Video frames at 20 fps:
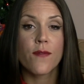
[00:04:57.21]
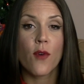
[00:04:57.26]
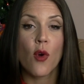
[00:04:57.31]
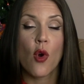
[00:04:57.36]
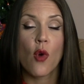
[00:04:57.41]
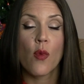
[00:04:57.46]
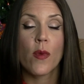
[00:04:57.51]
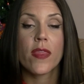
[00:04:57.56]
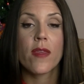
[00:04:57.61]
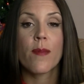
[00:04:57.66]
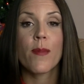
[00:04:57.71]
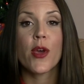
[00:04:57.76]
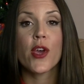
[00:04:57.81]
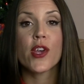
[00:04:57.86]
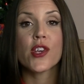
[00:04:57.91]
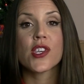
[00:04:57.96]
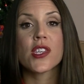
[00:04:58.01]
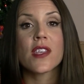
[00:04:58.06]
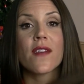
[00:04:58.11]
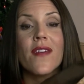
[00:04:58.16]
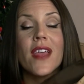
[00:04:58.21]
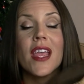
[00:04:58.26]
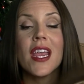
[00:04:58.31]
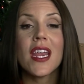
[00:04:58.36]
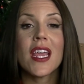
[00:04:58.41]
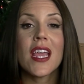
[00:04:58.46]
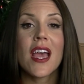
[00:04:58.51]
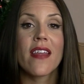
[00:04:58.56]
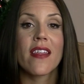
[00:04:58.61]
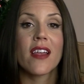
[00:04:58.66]
for with the purchase of
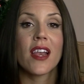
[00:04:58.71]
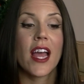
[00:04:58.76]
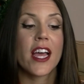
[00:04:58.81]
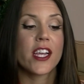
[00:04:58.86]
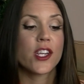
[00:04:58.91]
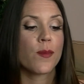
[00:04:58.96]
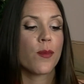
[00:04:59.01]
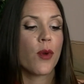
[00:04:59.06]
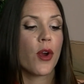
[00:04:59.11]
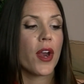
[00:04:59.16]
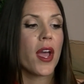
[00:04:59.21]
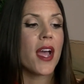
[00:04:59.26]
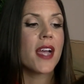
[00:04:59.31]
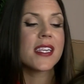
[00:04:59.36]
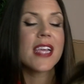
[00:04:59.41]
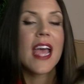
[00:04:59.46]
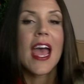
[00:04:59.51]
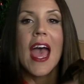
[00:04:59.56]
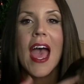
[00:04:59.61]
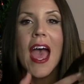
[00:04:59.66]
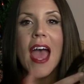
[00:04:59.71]
any other Lush product.